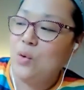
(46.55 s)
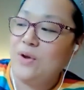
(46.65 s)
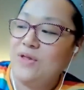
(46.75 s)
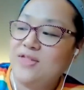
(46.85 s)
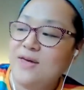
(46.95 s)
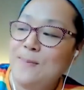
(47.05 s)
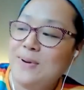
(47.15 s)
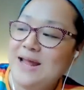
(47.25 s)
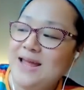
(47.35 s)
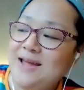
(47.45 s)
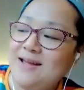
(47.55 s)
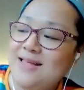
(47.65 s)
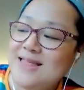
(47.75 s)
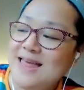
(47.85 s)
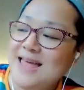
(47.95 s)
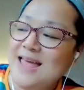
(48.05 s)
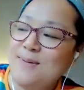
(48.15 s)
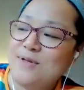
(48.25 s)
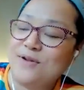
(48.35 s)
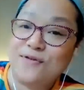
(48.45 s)
With dumplings
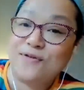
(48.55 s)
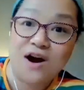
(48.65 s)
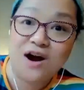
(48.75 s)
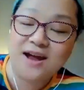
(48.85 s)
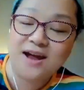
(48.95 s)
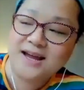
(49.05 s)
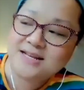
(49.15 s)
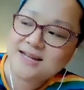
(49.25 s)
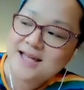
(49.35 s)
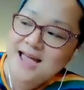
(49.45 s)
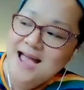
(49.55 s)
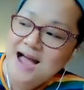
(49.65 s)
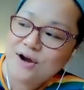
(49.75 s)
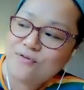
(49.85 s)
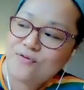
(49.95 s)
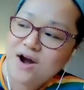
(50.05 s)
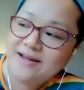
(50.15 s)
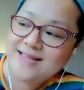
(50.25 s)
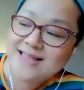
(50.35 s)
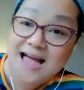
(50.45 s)
steamed and fried, and
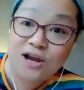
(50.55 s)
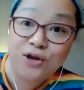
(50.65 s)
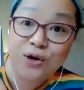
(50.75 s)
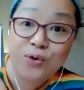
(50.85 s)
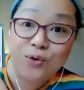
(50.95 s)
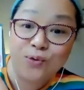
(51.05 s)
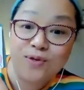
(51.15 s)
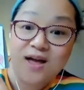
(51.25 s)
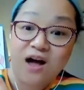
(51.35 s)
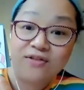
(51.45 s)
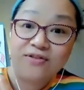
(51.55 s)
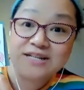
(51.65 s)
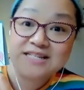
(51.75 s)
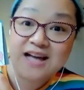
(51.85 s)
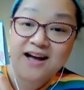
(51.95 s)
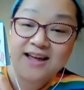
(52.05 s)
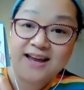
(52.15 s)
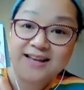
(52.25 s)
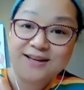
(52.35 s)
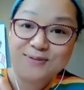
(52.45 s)
rice and noodles on the
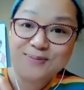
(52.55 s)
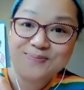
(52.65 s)
side.